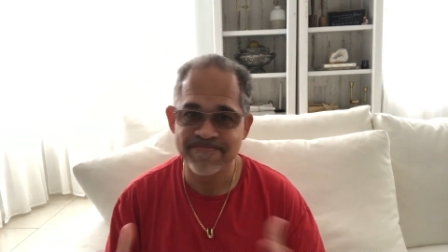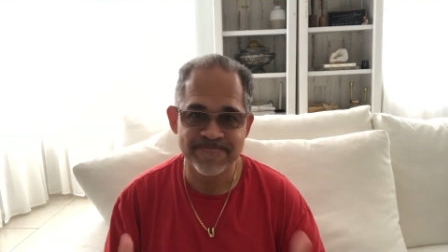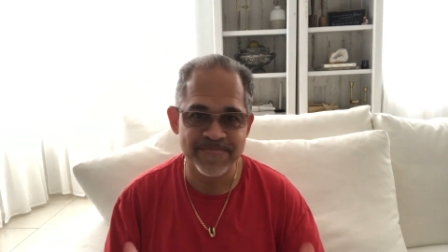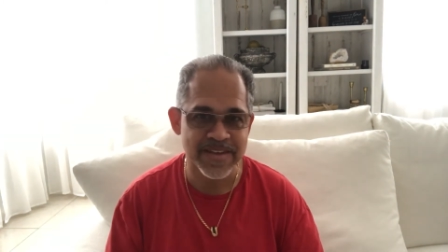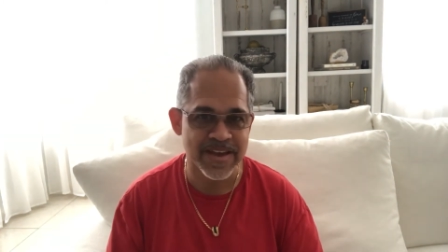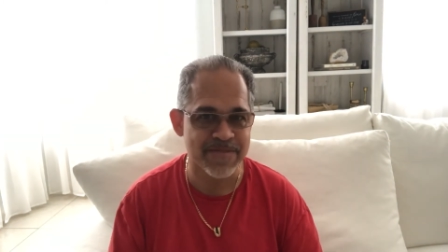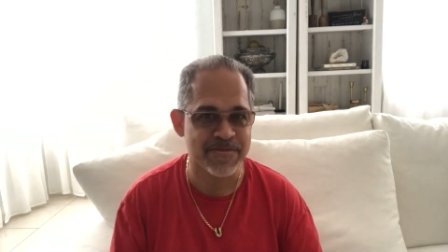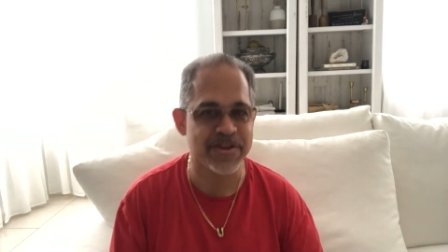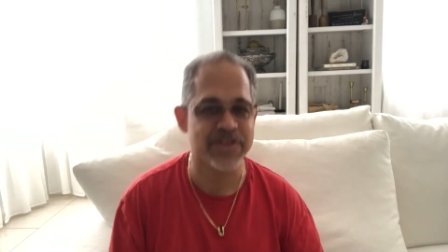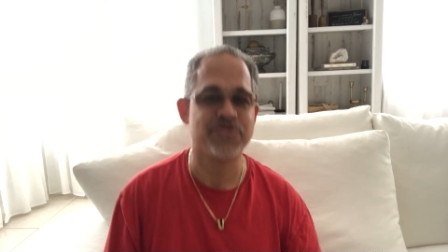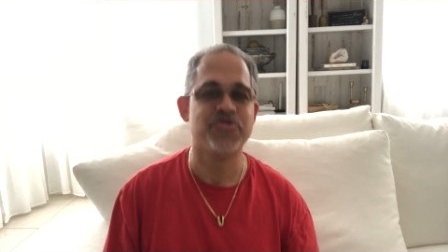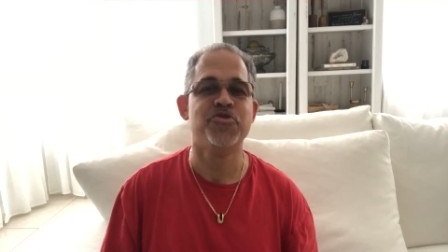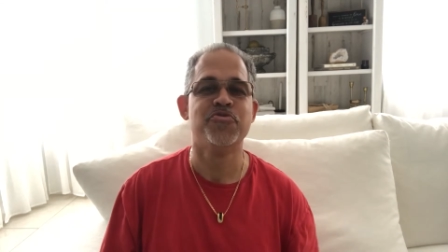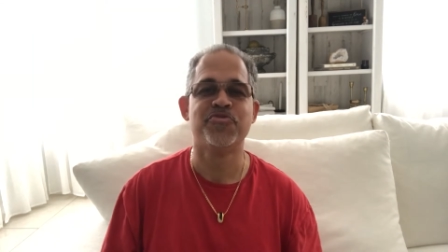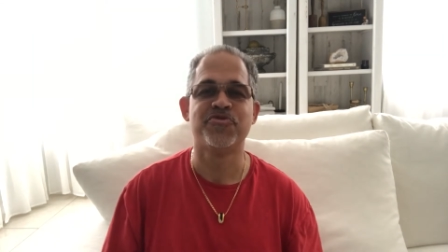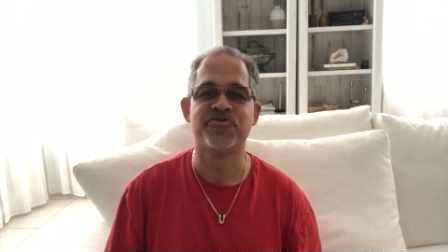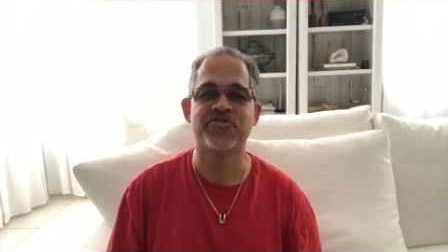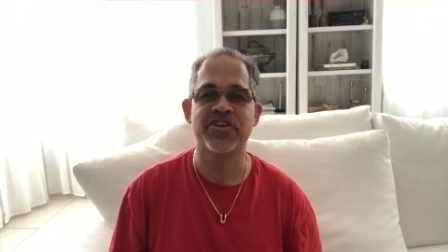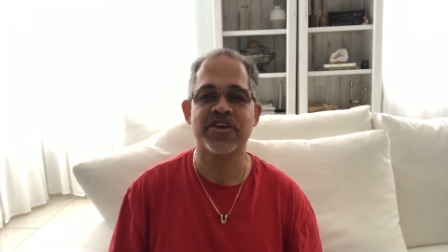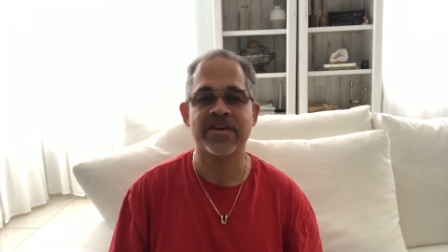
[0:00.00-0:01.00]
have it at
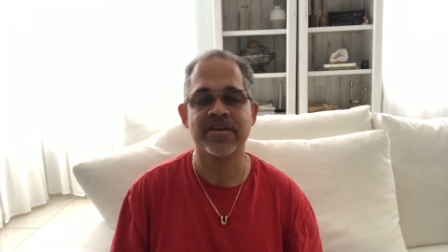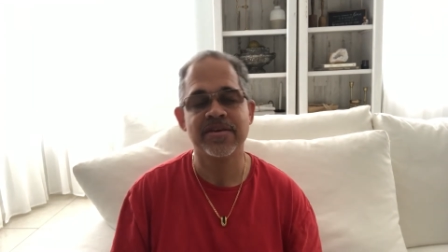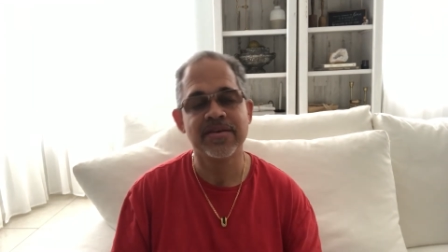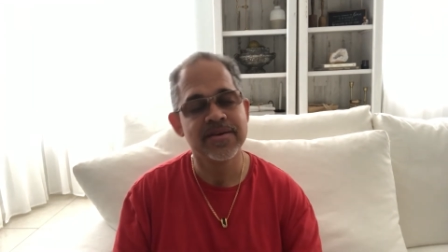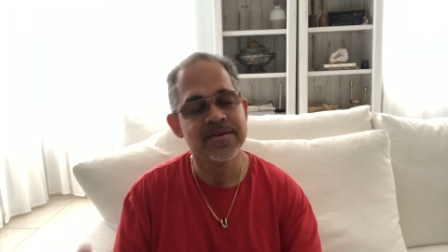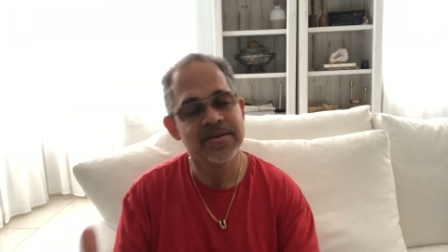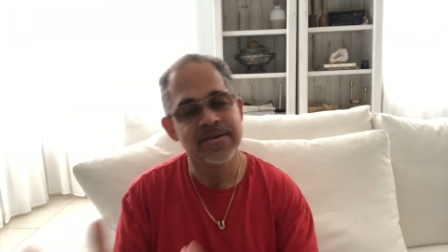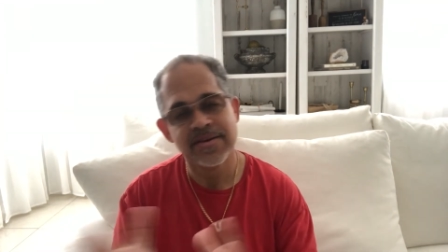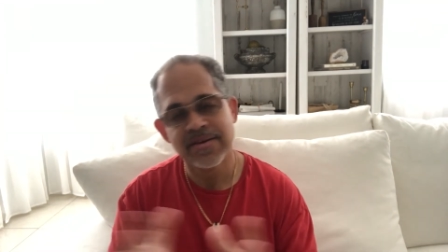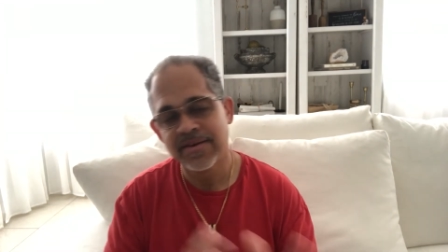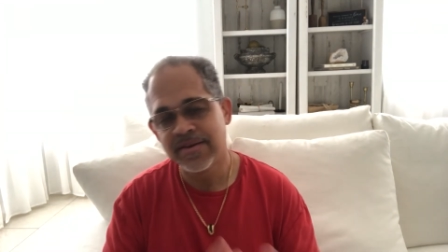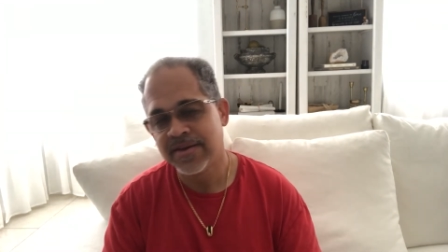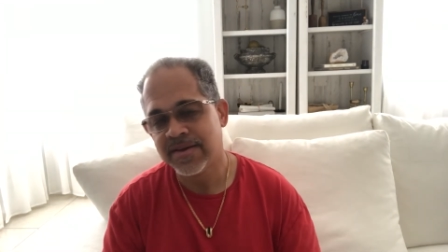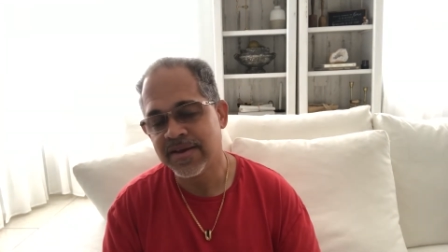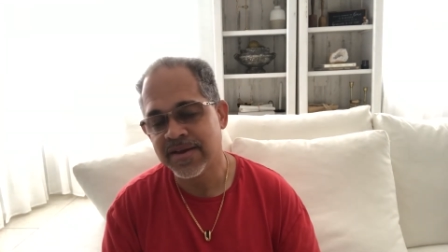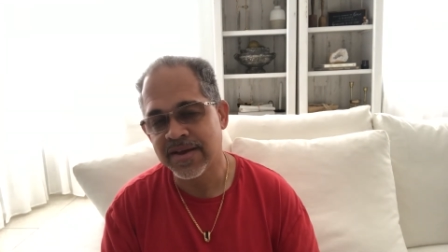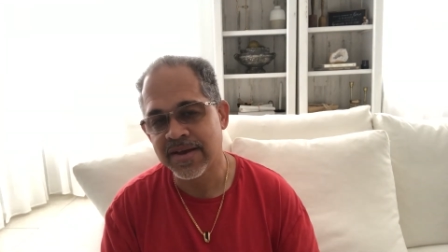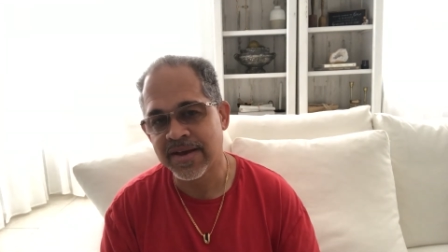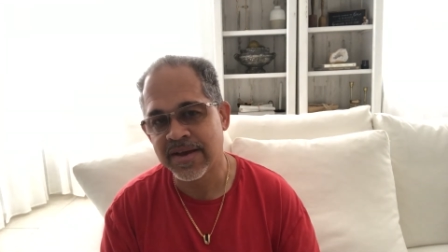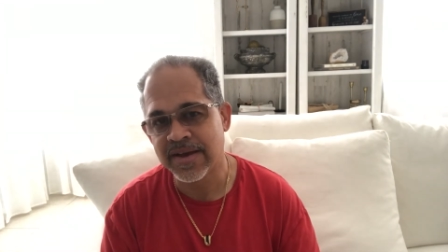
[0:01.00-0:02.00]

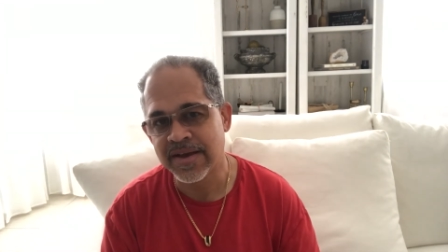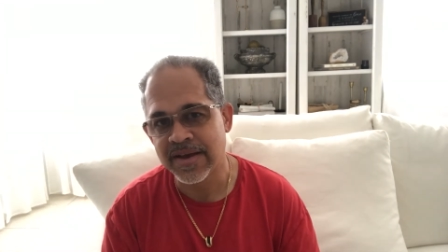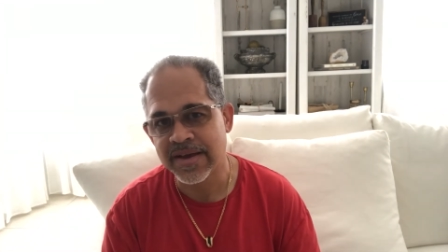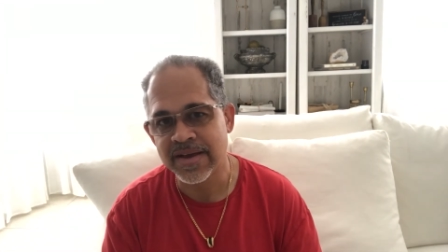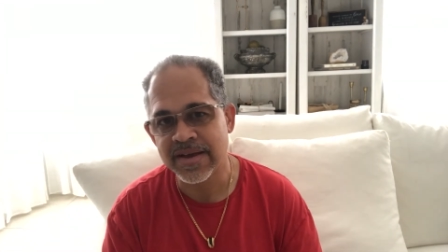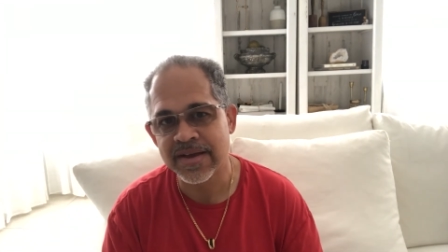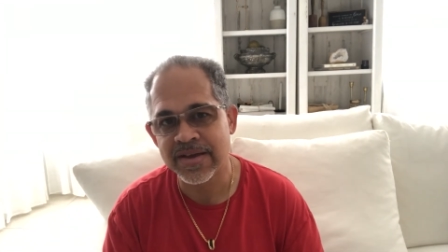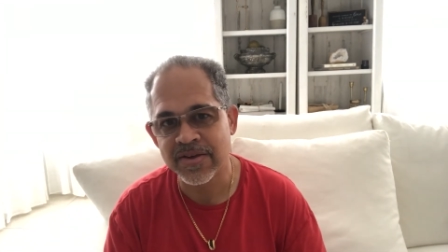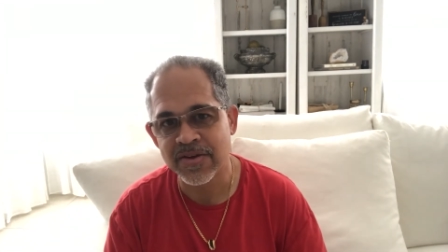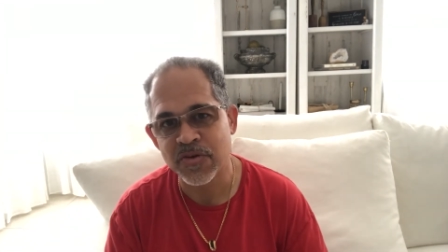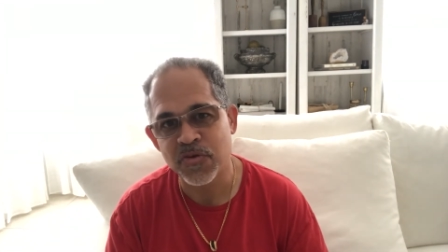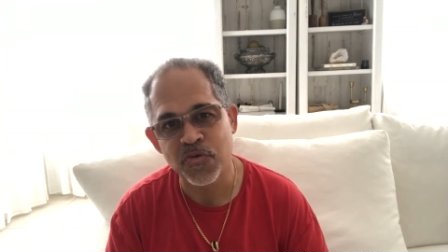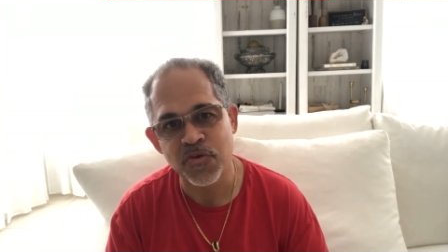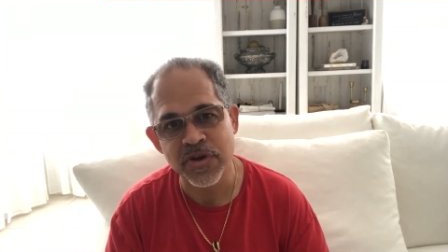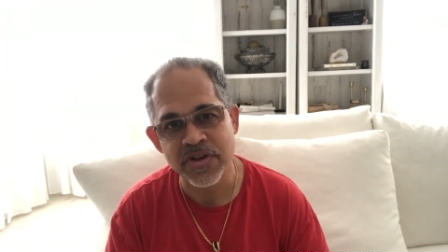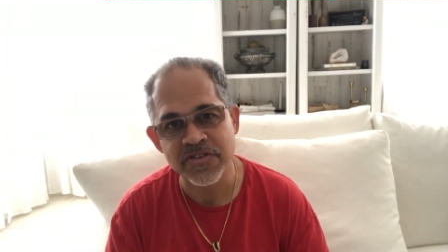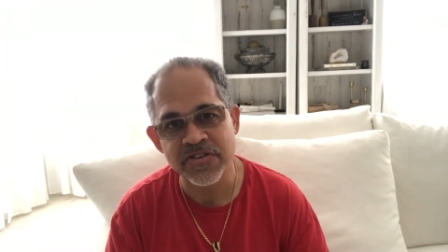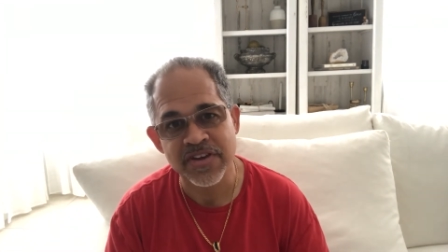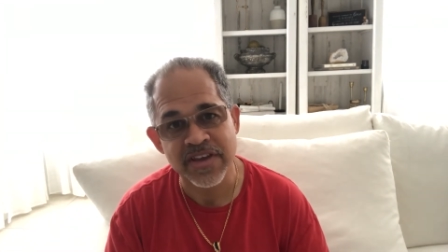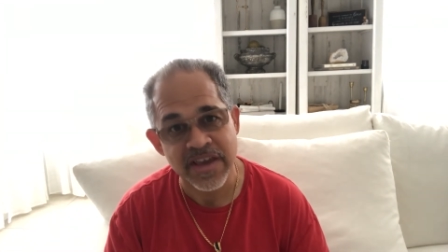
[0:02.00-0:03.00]
2%,
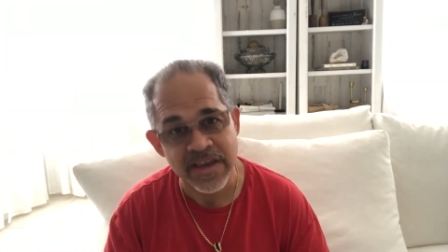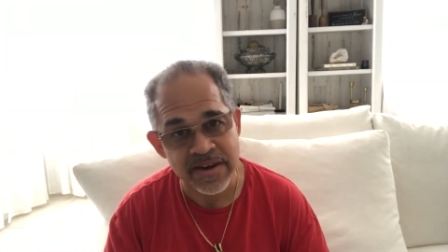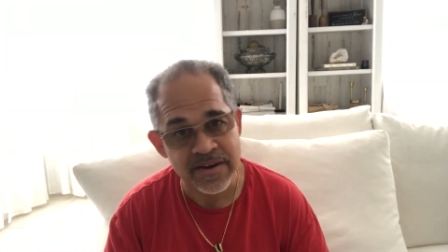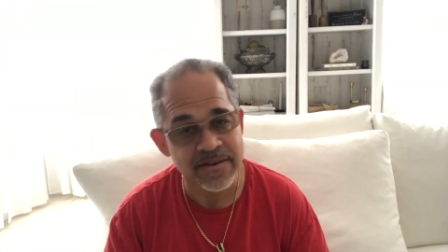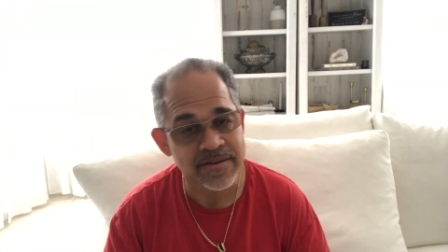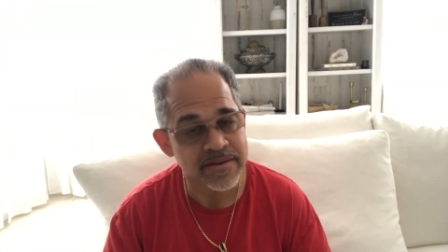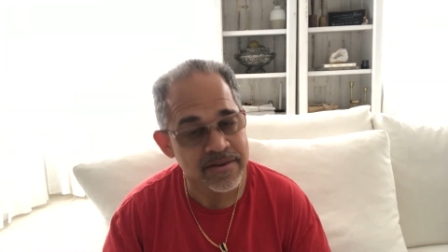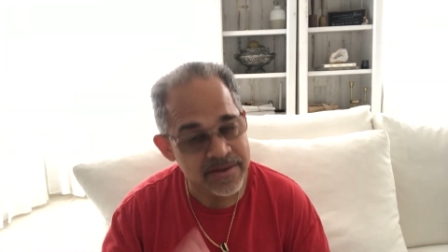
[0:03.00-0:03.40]
which again,